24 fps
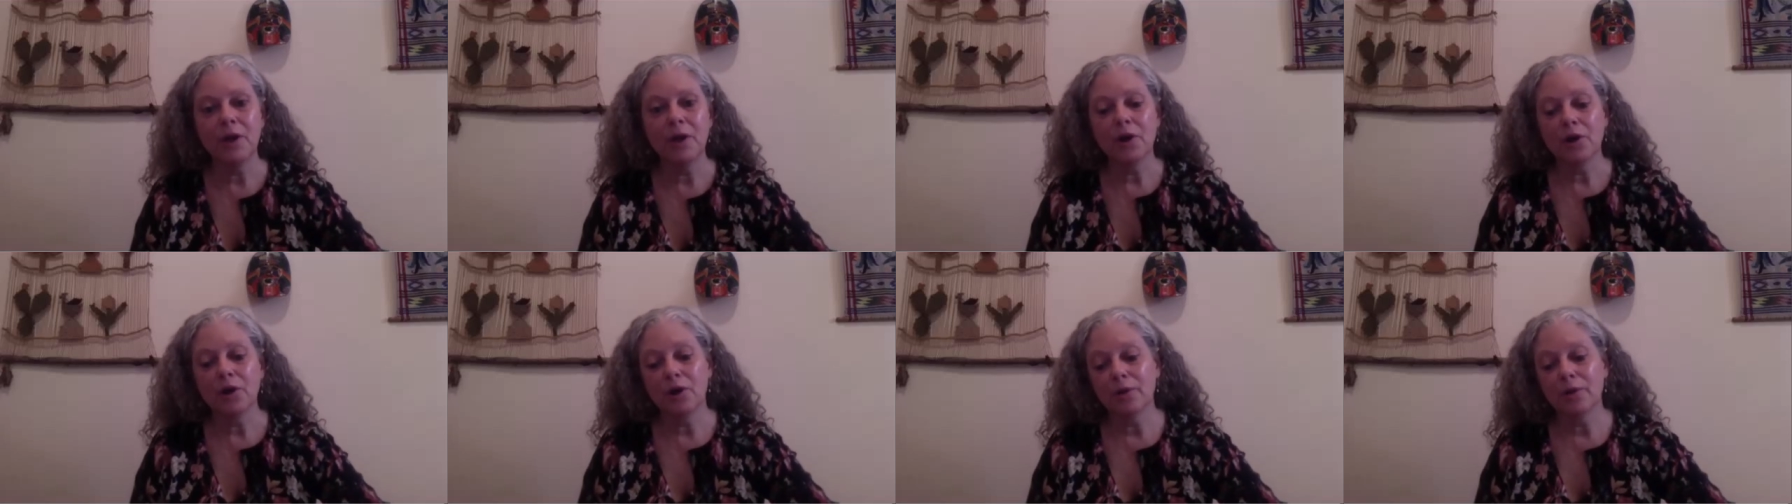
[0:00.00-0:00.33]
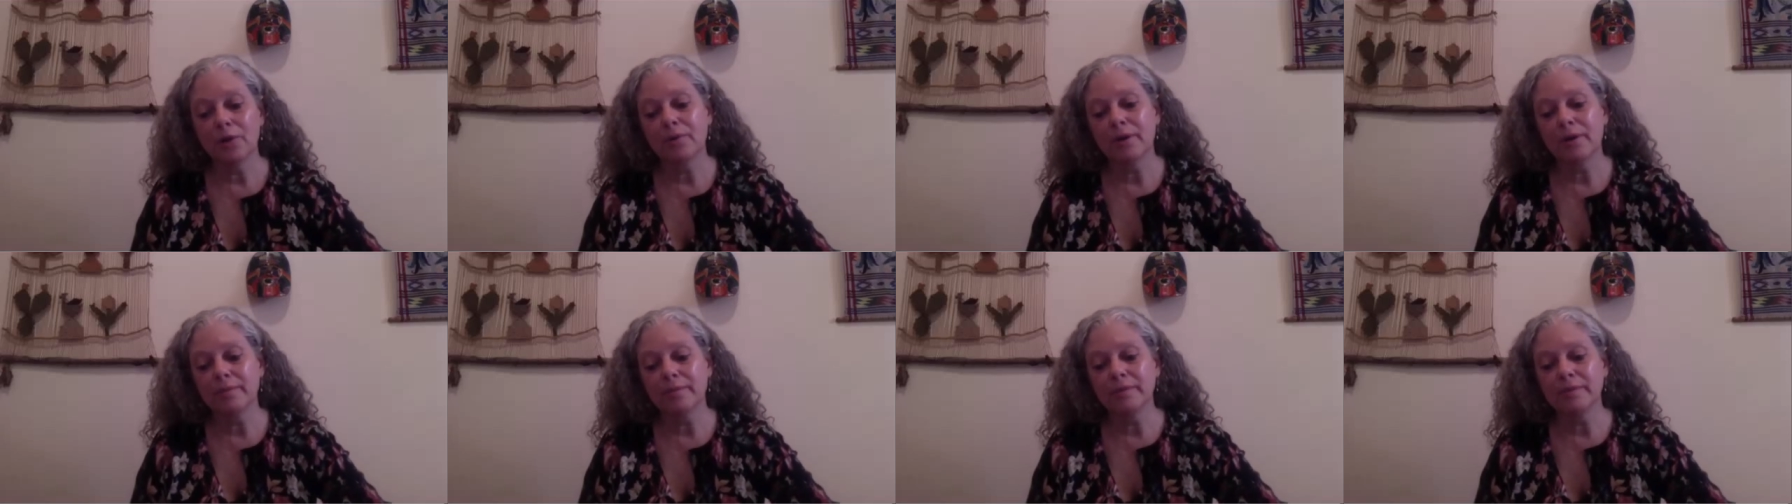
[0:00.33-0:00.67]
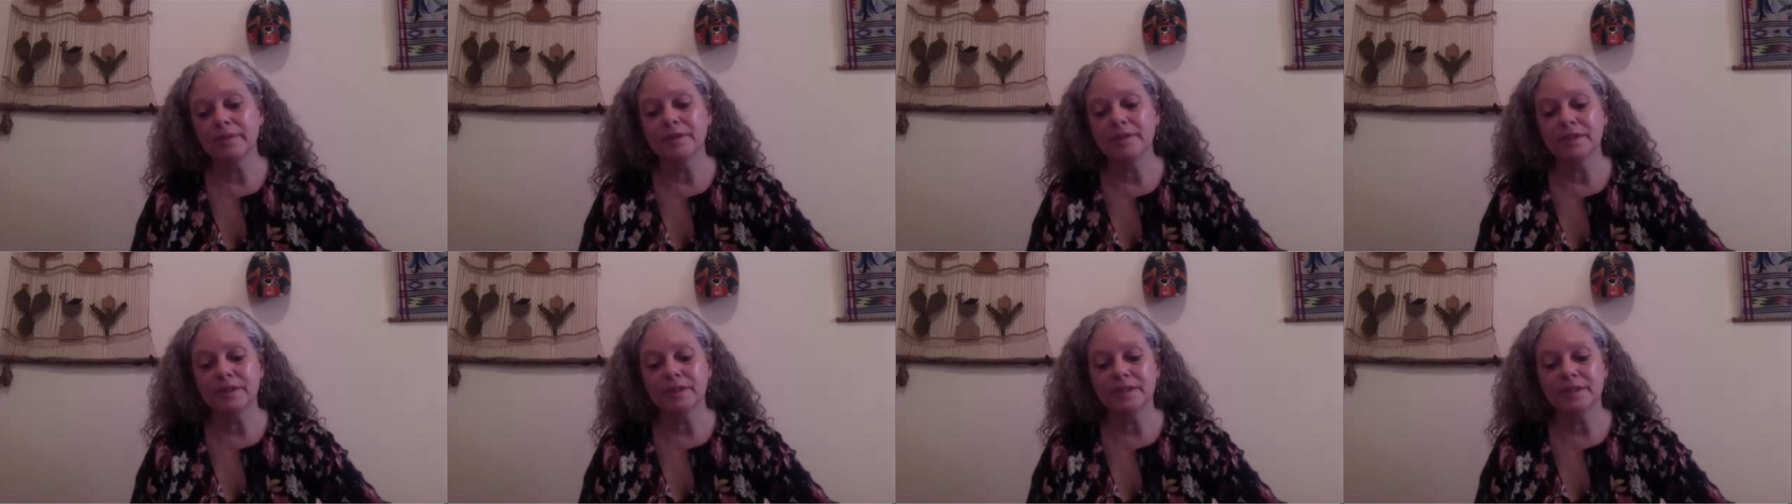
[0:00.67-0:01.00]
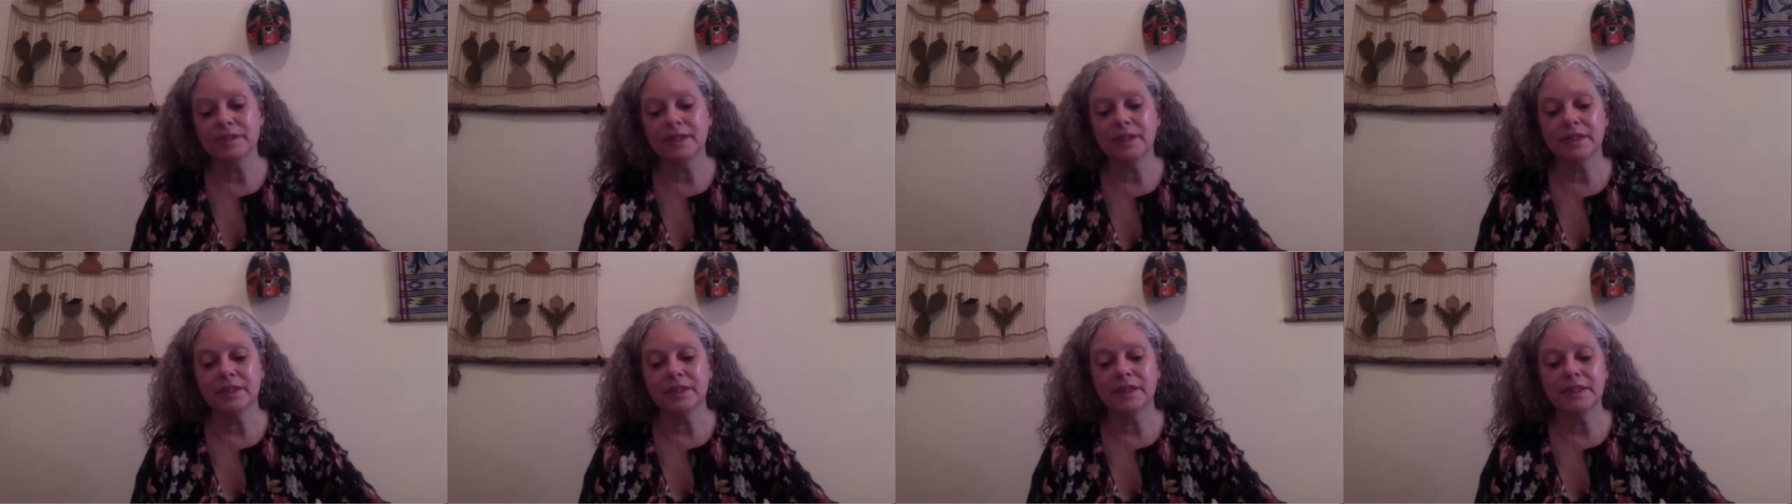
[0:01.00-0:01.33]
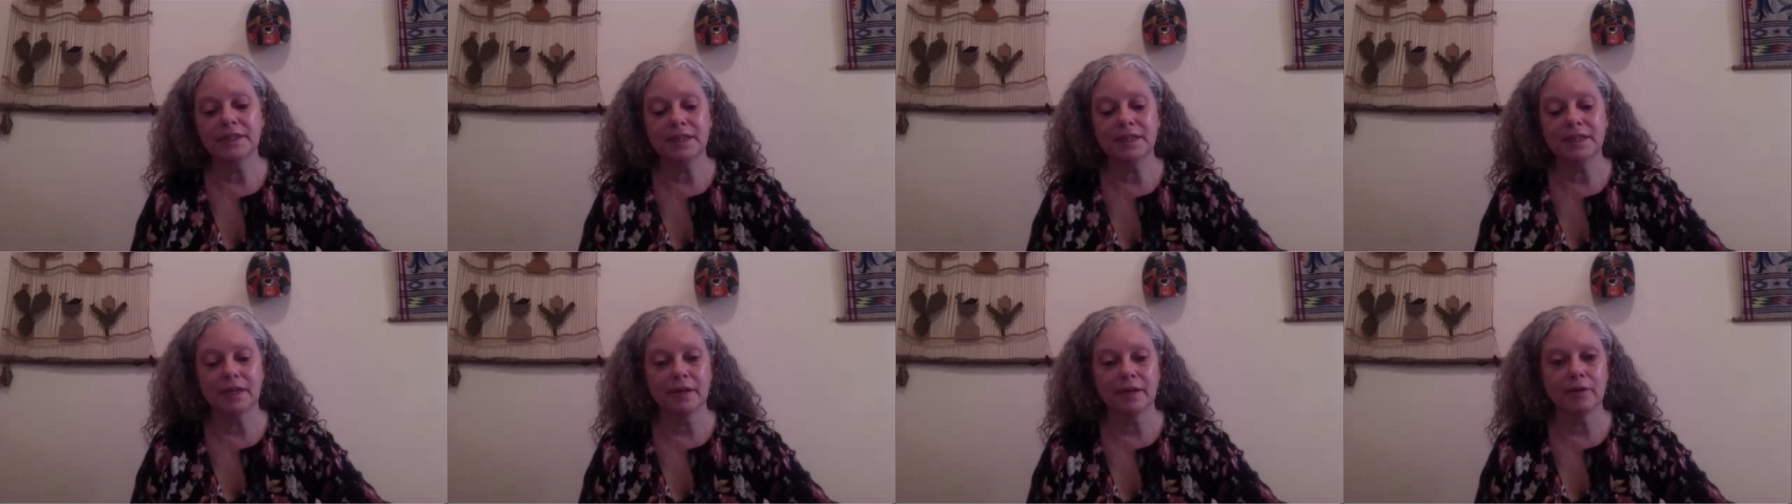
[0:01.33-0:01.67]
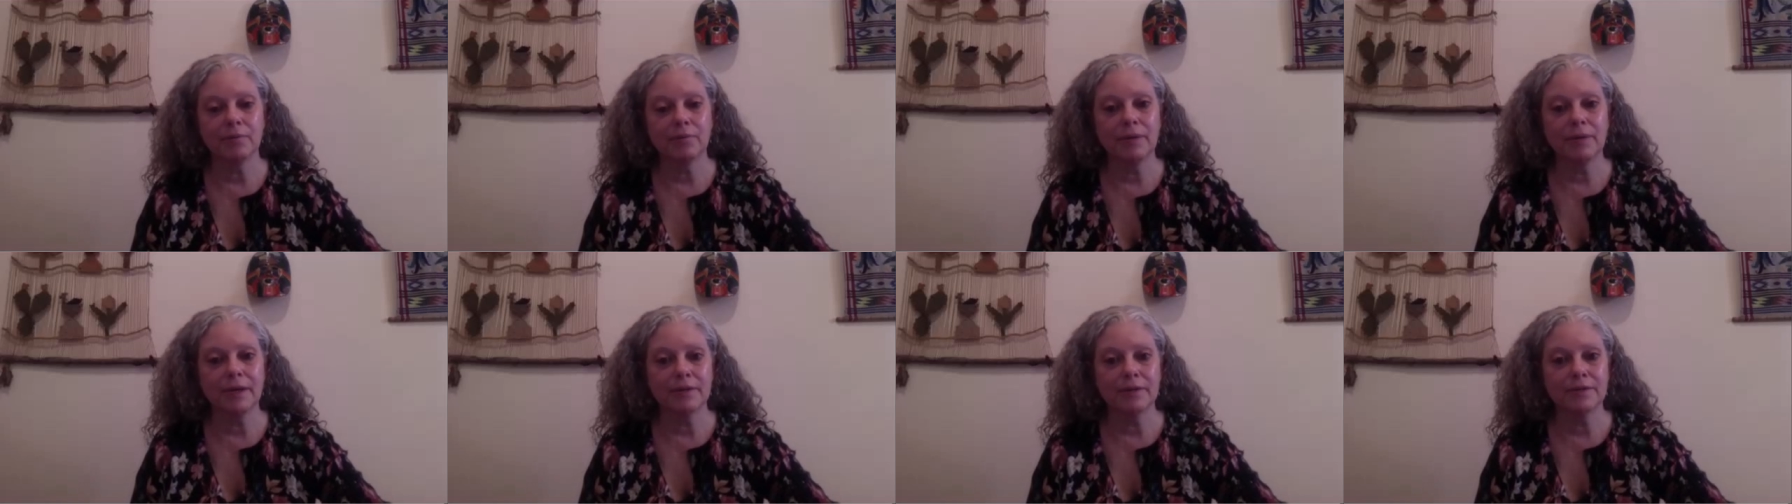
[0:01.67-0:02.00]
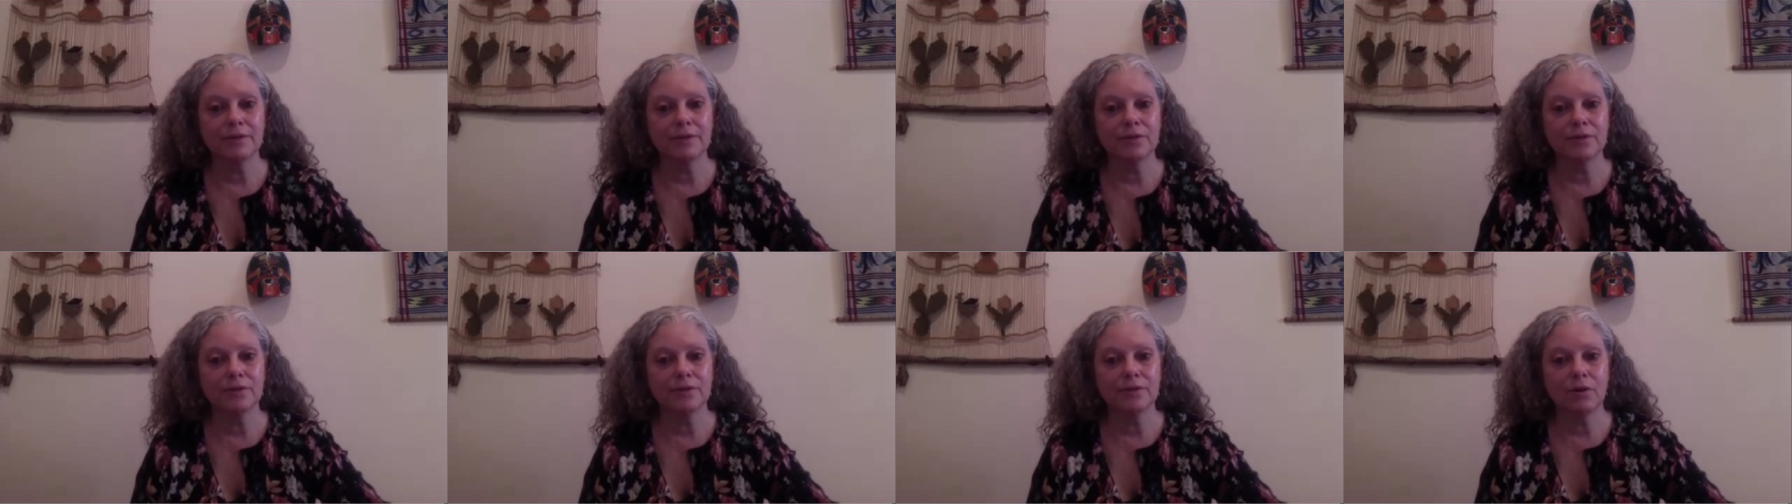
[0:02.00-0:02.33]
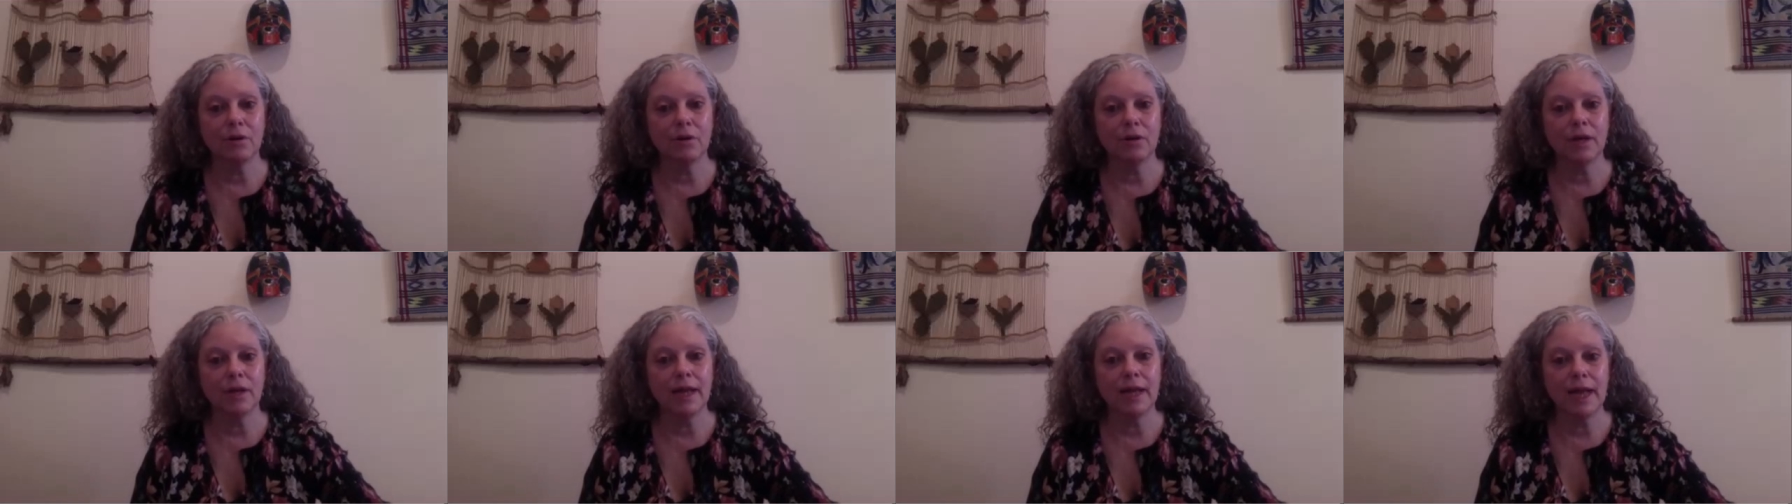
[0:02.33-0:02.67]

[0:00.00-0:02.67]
her premise is that these psychopaths all